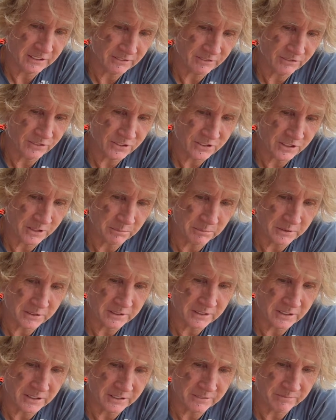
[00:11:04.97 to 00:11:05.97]
for something
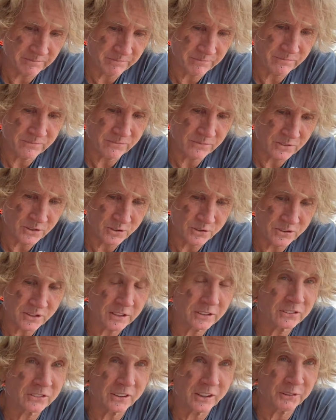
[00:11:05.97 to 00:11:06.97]
that you
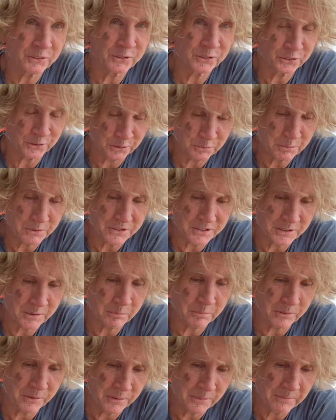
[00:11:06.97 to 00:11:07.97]
think sounds super
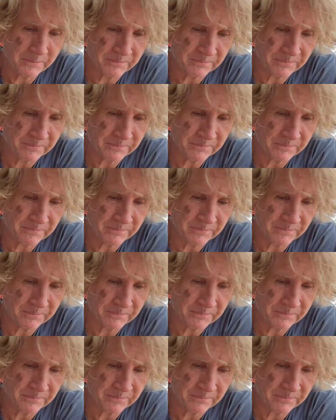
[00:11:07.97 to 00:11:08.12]
simple,